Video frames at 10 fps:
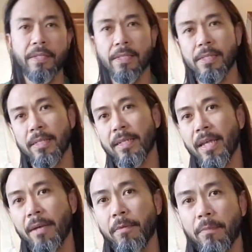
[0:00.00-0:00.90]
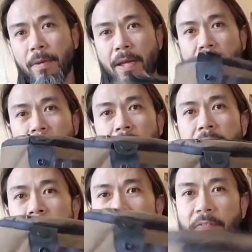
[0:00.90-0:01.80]
This is the camera bag
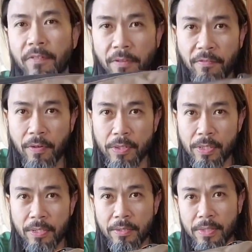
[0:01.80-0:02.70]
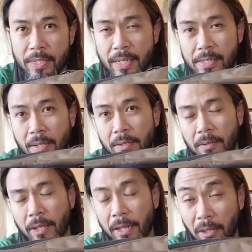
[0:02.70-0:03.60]
for the folks that use
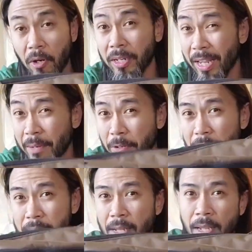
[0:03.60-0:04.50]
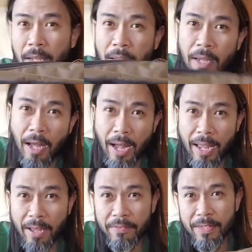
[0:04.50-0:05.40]
DSLR cameras.
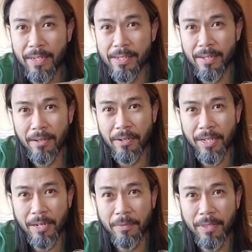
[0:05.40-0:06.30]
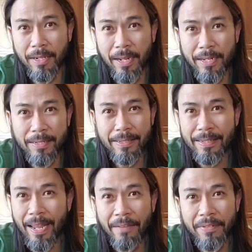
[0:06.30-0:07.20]
I have a DSLR camera that I
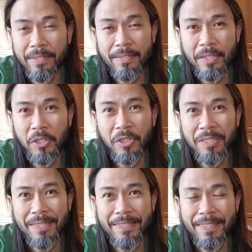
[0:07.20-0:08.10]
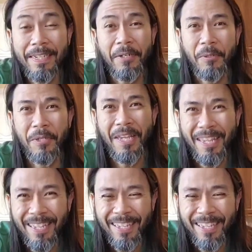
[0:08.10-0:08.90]
haven't touched in years.